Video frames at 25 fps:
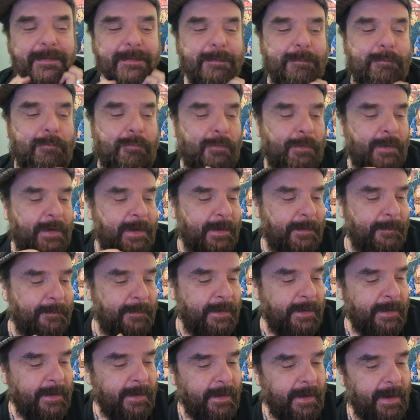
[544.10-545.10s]
just
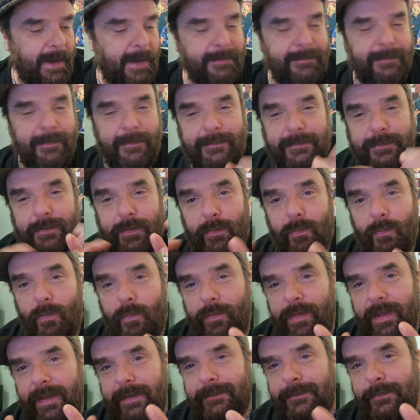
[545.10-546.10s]
brilliant, and so it's got
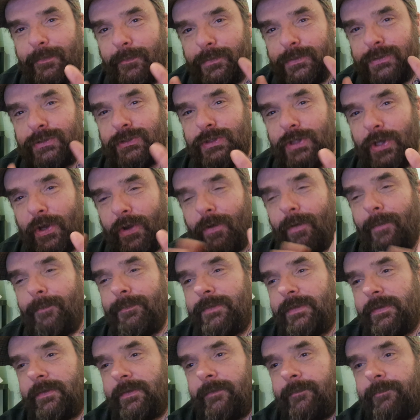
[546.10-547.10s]
all that sort of
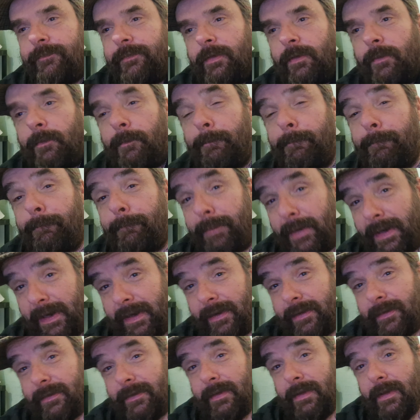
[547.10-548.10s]
charm to the film,
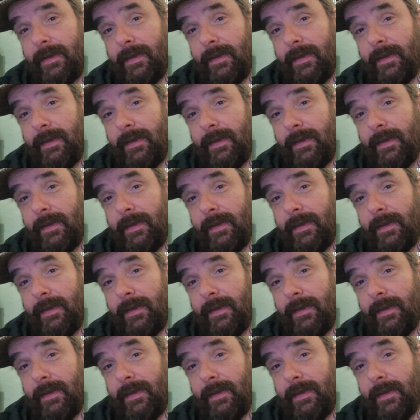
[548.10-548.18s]
but